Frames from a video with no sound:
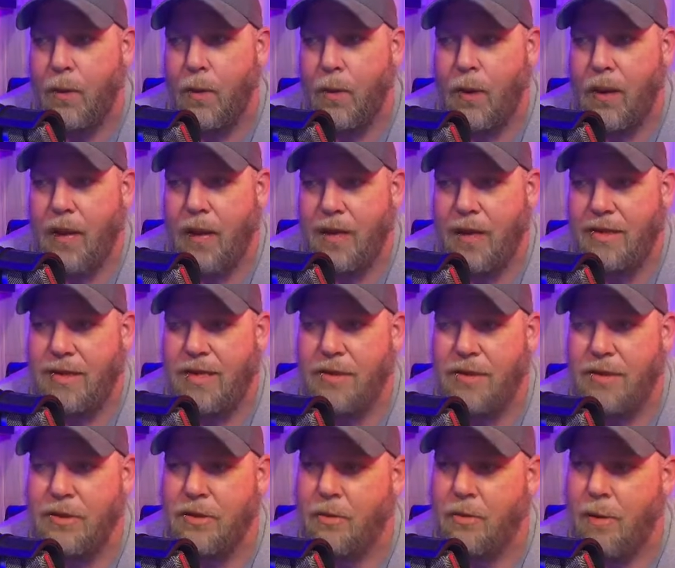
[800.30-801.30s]
will hit
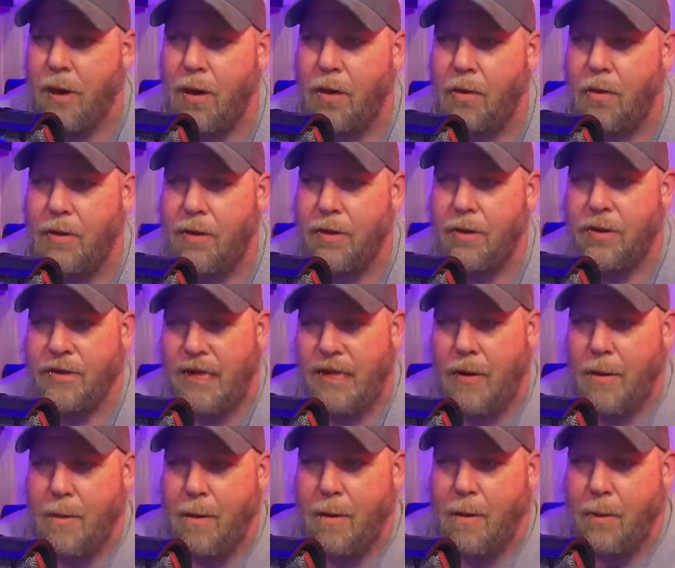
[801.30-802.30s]
either tomorrow or Thursday. I
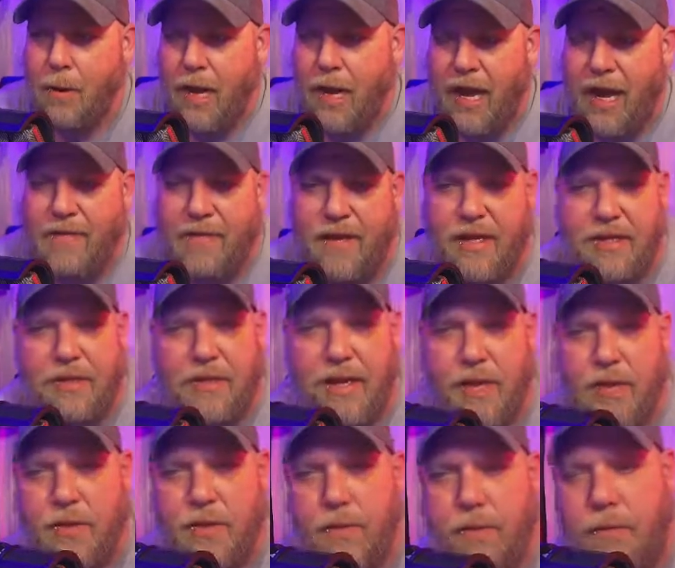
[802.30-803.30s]
don't remember when I had that
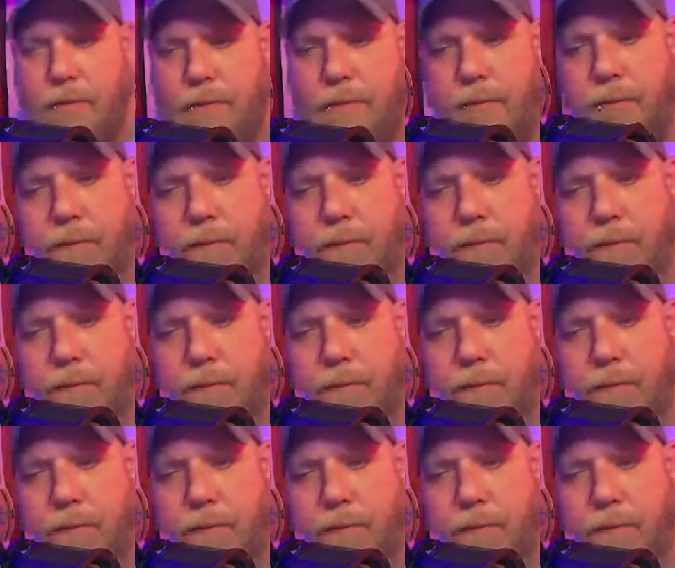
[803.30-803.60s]
scheduled.